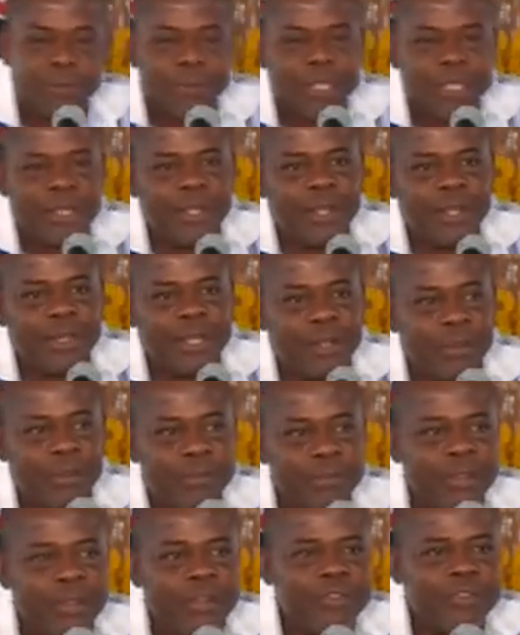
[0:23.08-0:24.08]
be done, the
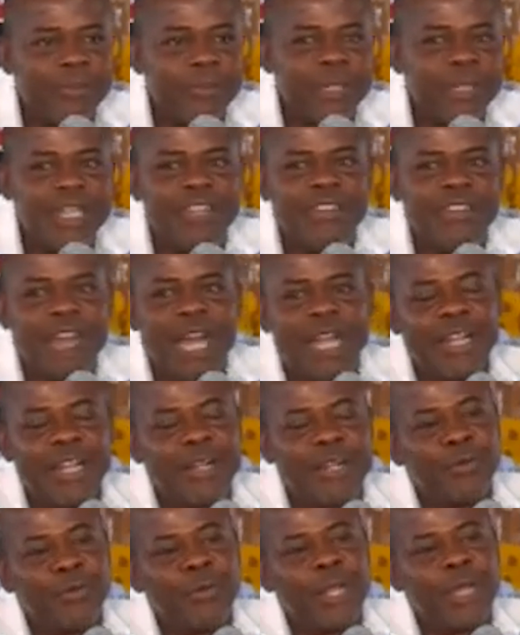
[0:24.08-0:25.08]
computers to be designed
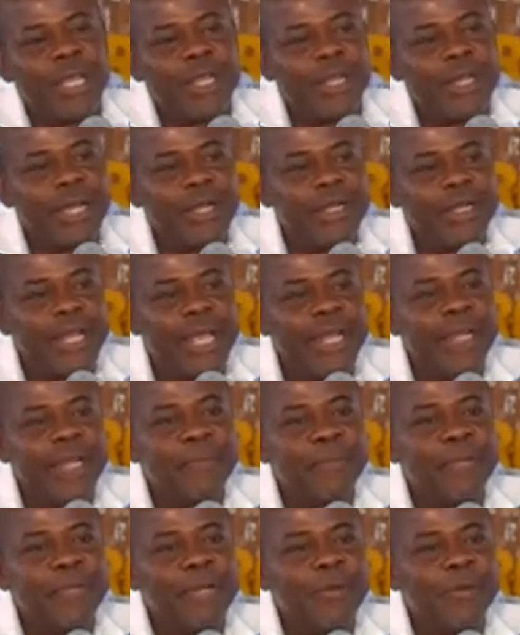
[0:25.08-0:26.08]
in a way that the
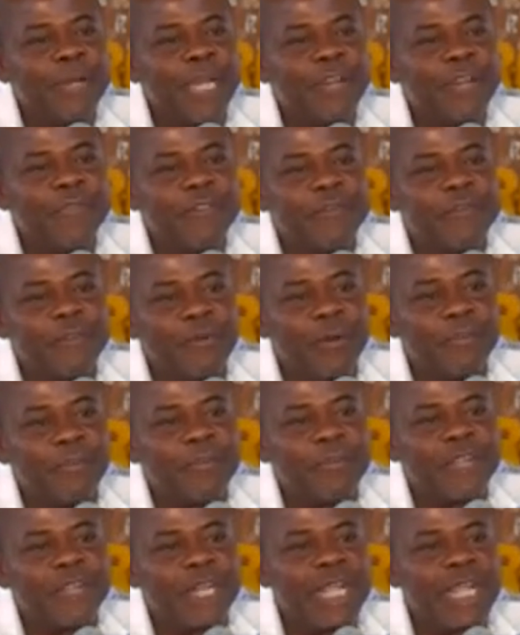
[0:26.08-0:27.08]
NDPL will get 51%
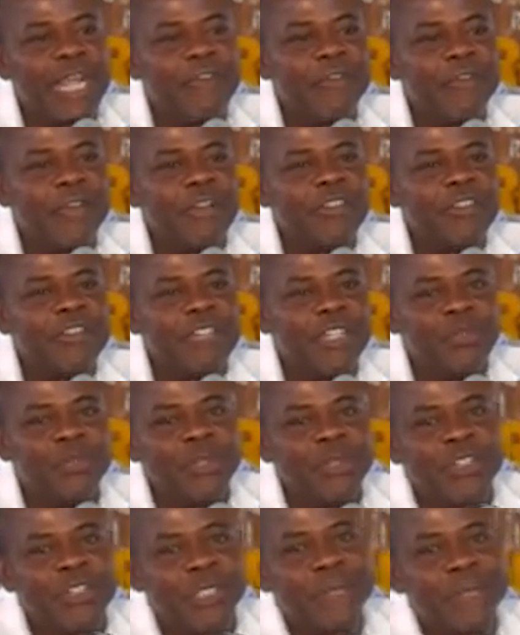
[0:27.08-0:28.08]
in every
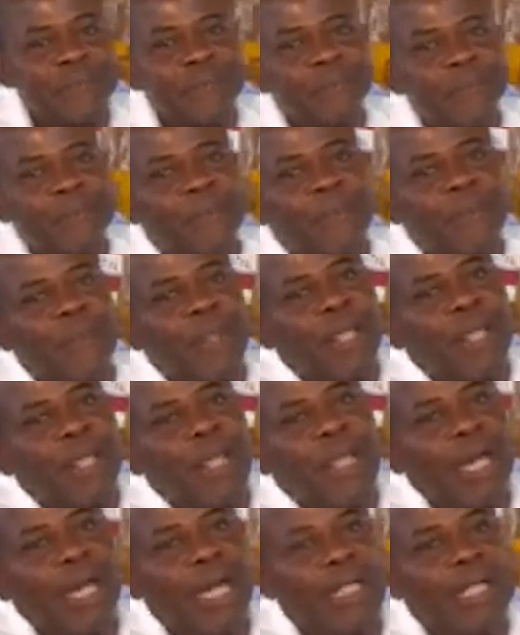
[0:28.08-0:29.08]
constituency.
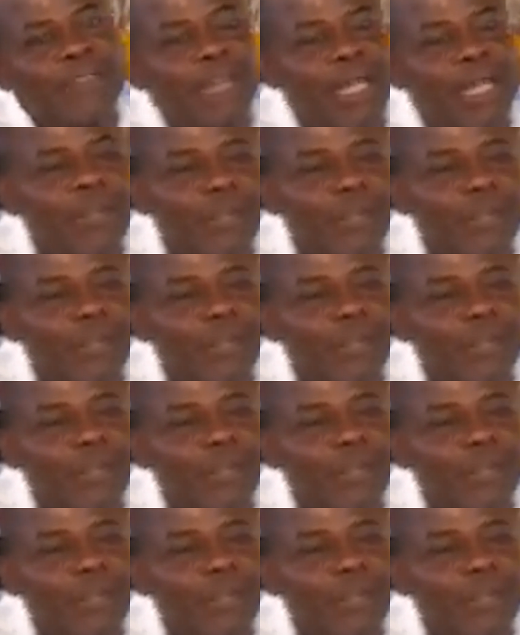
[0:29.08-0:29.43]
I said to